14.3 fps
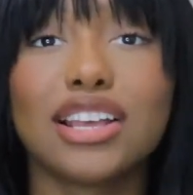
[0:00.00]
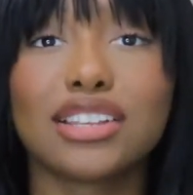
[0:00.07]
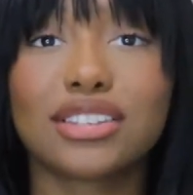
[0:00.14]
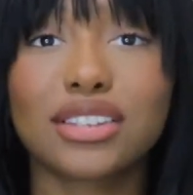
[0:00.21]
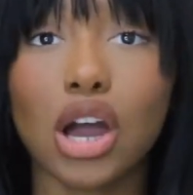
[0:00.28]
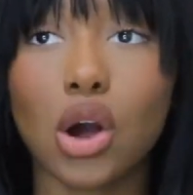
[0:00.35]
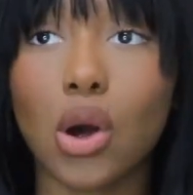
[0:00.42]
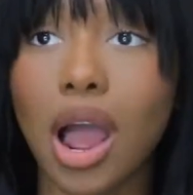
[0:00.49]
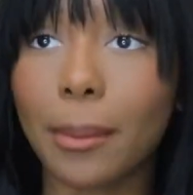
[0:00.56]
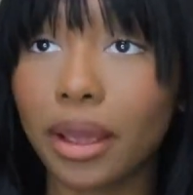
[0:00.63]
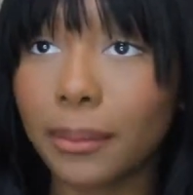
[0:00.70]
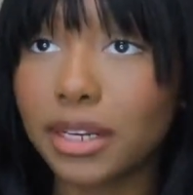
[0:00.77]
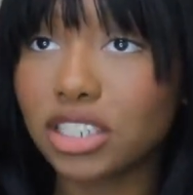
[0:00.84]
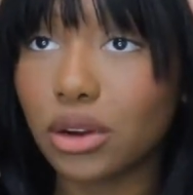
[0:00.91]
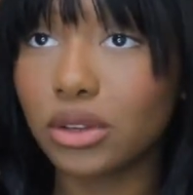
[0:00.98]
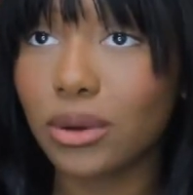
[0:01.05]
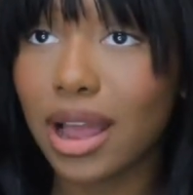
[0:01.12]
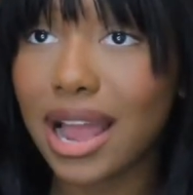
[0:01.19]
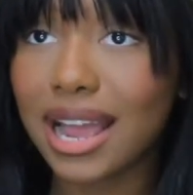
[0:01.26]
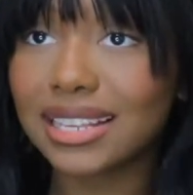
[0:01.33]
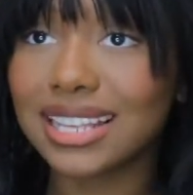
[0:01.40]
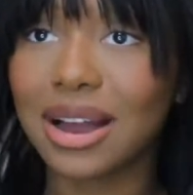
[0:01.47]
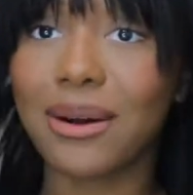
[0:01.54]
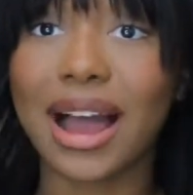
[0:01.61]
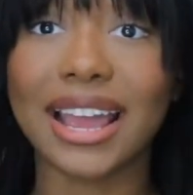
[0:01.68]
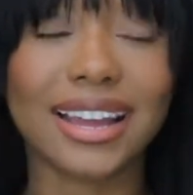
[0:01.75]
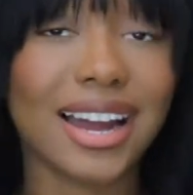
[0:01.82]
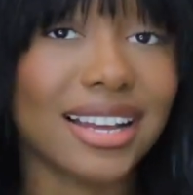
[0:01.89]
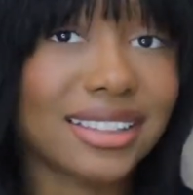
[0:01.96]
So I'm gonna be showing you guys how
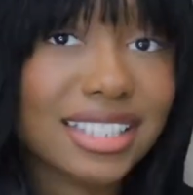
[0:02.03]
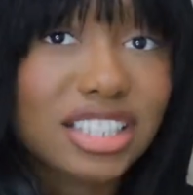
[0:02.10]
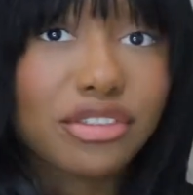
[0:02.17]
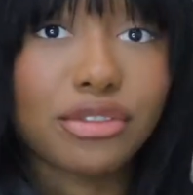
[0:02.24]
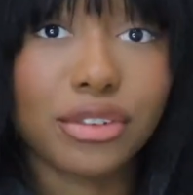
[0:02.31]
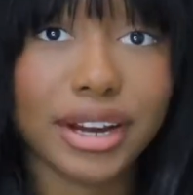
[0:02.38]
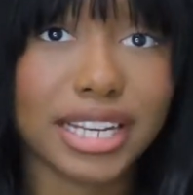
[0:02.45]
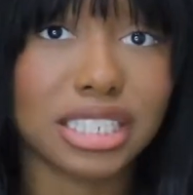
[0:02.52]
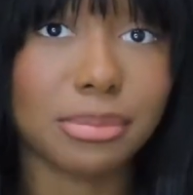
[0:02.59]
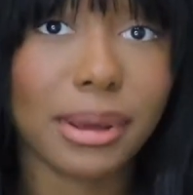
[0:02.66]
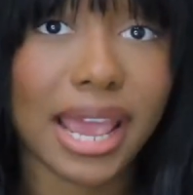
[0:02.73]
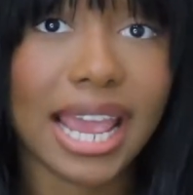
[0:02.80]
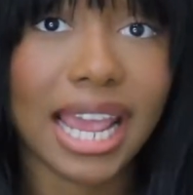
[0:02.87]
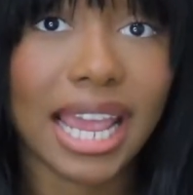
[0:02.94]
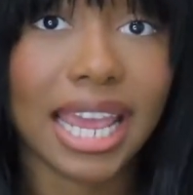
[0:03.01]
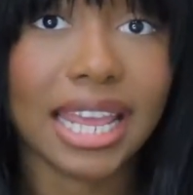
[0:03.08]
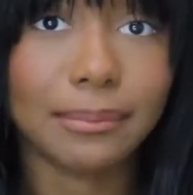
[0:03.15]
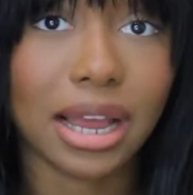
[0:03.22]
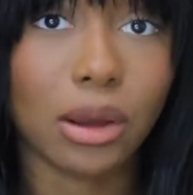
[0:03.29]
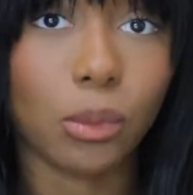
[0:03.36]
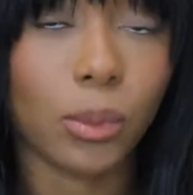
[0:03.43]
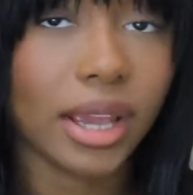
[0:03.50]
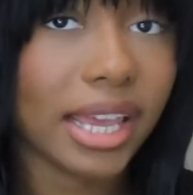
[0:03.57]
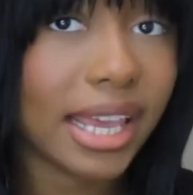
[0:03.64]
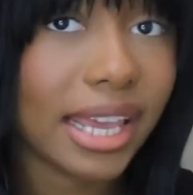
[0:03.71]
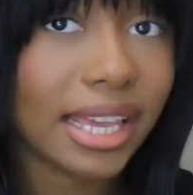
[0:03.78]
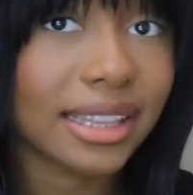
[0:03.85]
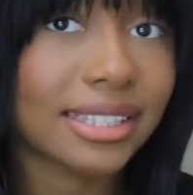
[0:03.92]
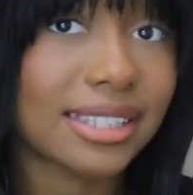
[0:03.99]
I cut this fringe bang in my
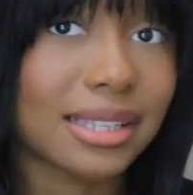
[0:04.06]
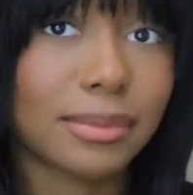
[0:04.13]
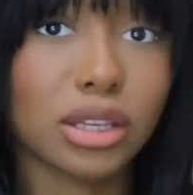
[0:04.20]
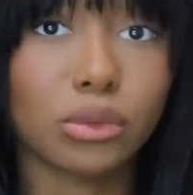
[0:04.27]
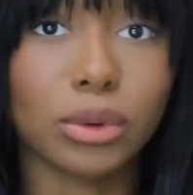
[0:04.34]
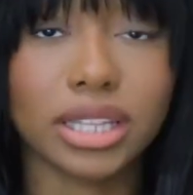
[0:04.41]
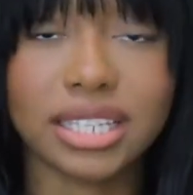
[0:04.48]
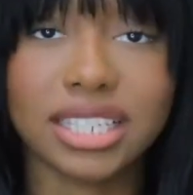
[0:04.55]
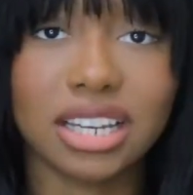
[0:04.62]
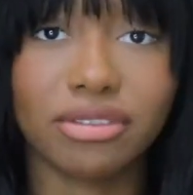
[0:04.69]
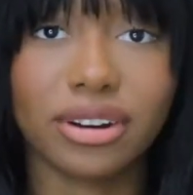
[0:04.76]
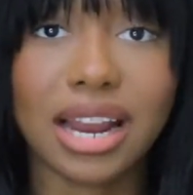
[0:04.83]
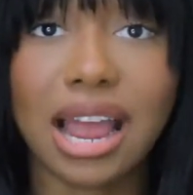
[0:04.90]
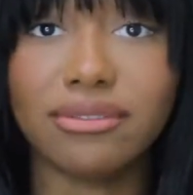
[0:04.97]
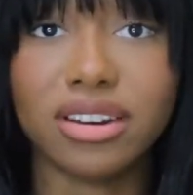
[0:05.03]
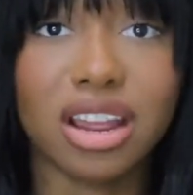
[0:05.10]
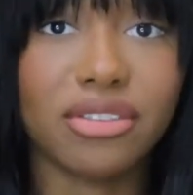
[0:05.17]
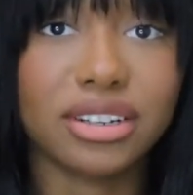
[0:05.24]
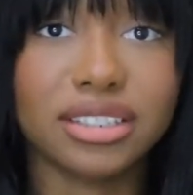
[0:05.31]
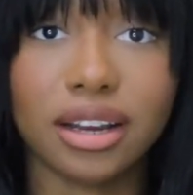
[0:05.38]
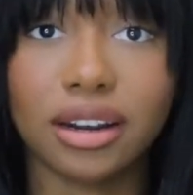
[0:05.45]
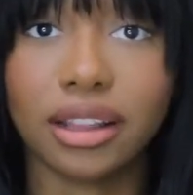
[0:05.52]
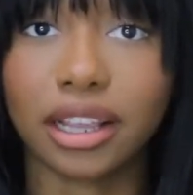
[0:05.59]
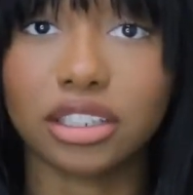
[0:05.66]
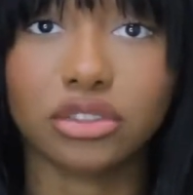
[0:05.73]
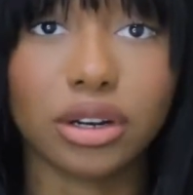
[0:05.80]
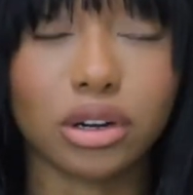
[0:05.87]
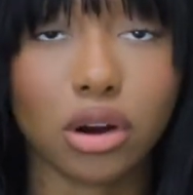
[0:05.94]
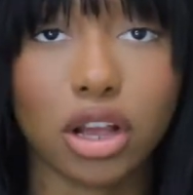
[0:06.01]
wig. This is something really different. I've never done like a
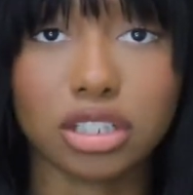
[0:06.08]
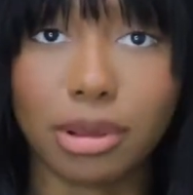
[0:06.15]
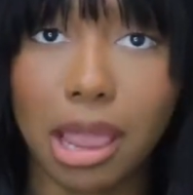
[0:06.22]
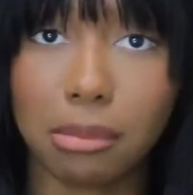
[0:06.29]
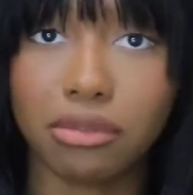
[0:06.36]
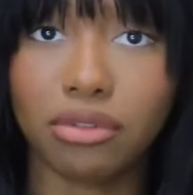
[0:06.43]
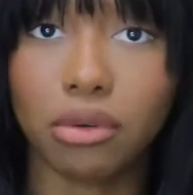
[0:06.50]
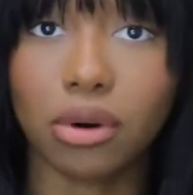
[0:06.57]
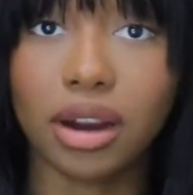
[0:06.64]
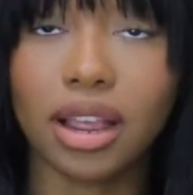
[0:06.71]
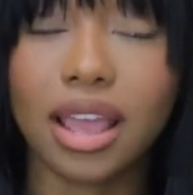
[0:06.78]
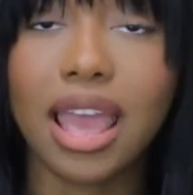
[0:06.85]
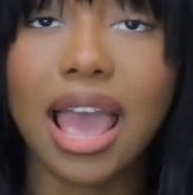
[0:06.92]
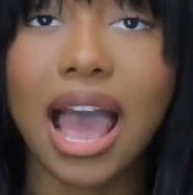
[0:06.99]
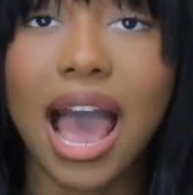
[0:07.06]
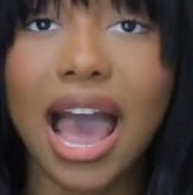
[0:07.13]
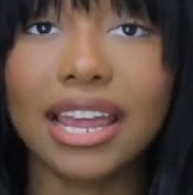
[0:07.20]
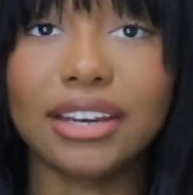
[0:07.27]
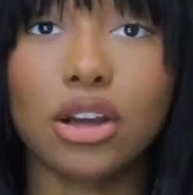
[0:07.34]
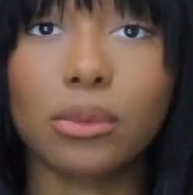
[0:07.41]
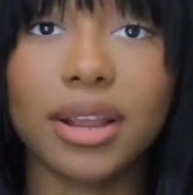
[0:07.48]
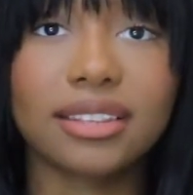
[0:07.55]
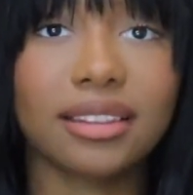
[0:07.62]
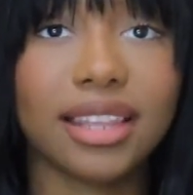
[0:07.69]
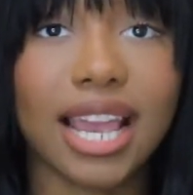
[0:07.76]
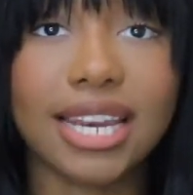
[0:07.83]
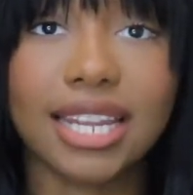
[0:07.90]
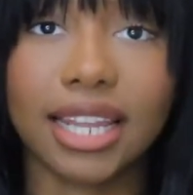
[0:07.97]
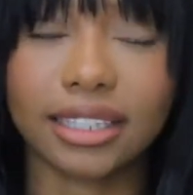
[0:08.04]
straight across bang before. I know
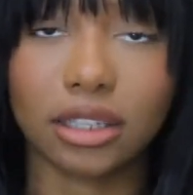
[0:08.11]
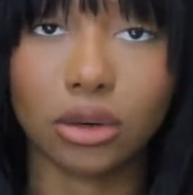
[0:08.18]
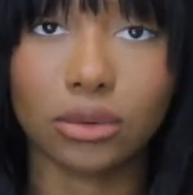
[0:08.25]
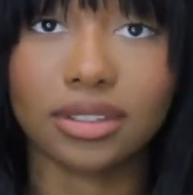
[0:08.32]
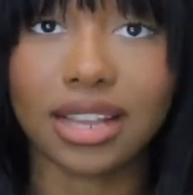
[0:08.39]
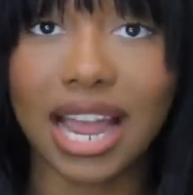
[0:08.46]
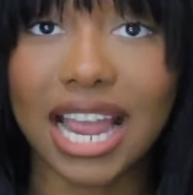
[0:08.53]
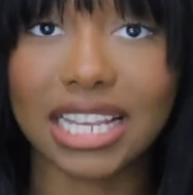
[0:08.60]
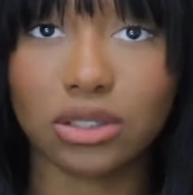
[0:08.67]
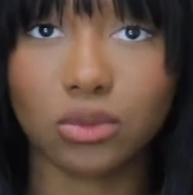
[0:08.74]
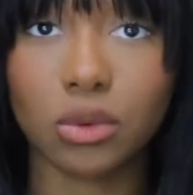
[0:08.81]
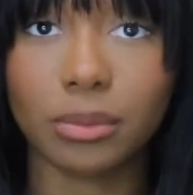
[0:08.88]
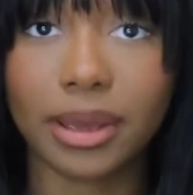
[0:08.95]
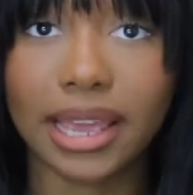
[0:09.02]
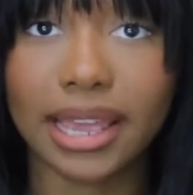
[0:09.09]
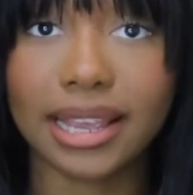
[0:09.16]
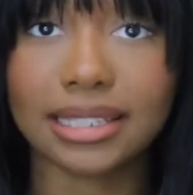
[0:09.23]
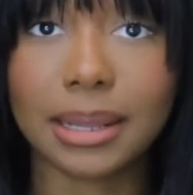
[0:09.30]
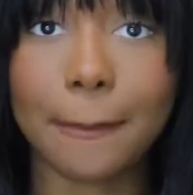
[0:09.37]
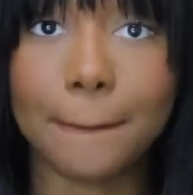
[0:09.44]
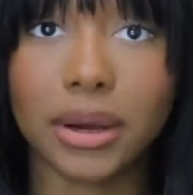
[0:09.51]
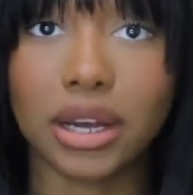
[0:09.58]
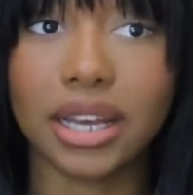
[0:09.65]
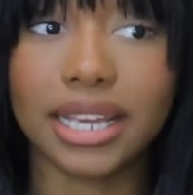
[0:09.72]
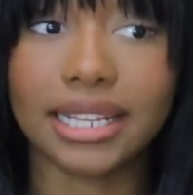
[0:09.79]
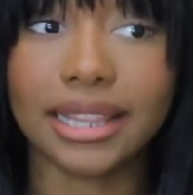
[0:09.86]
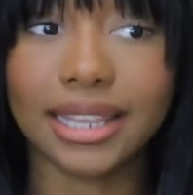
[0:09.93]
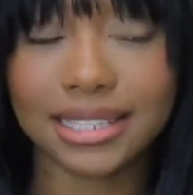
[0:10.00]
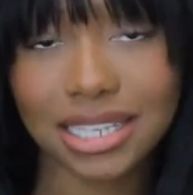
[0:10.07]
recently I did like little side swoop bangs,
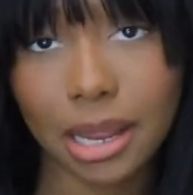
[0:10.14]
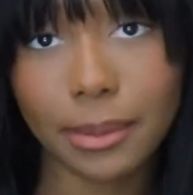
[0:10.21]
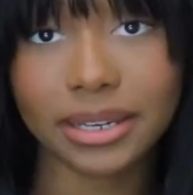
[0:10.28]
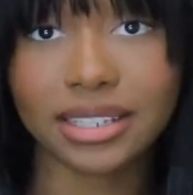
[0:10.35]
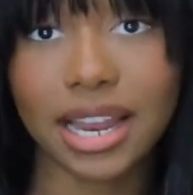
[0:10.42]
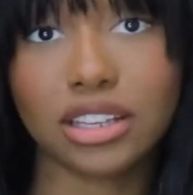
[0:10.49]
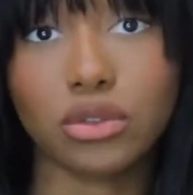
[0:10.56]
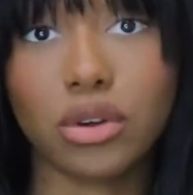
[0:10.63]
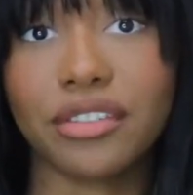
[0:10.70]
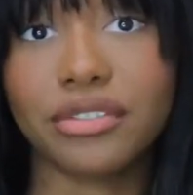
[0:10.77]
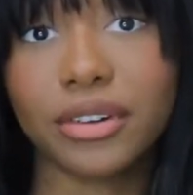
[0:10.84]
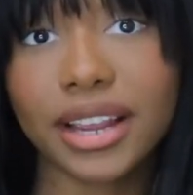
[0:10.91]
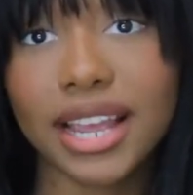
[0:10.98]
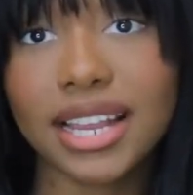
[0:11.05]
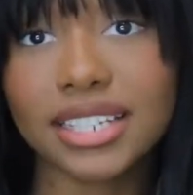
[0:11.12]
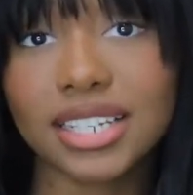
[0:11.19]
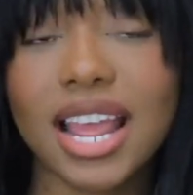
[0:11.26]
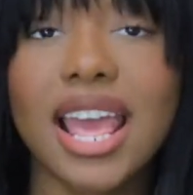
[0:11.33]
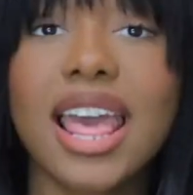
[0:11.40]
but this time I decided to do a fringe.